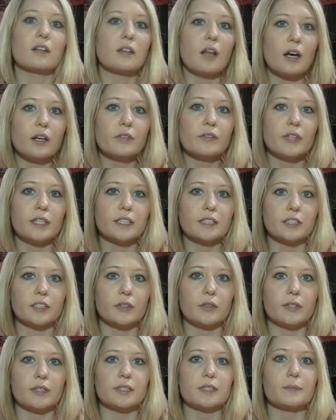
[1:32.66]
lot of these
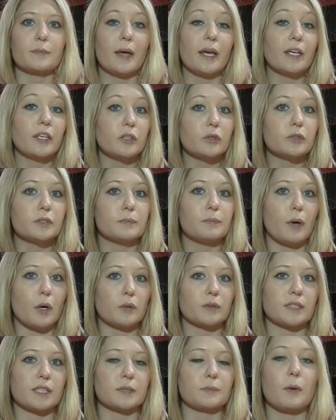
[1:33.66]
students may use
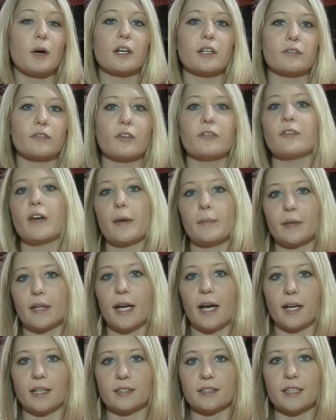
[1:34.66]
bows as part of a family
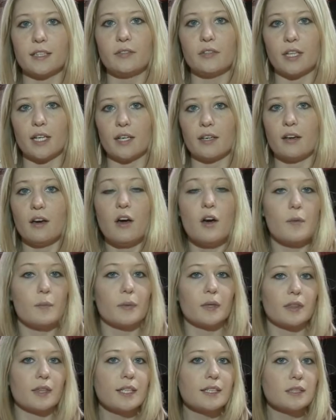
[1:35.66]
activity,
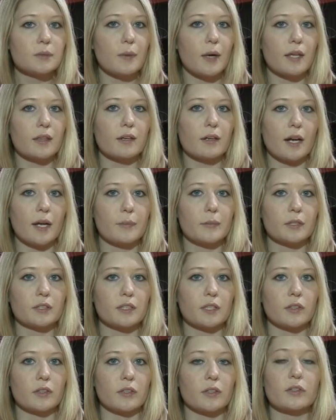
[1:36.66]
but this way they're able
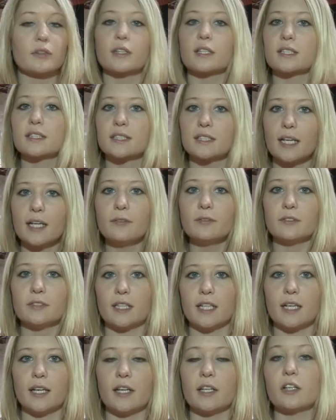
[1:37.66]
to learn the
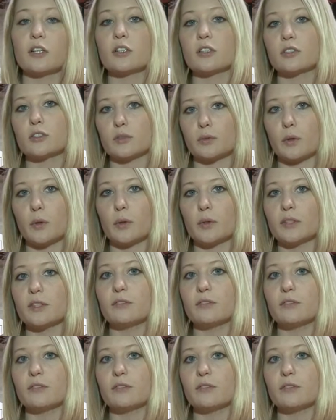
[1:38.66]
safety in a controlled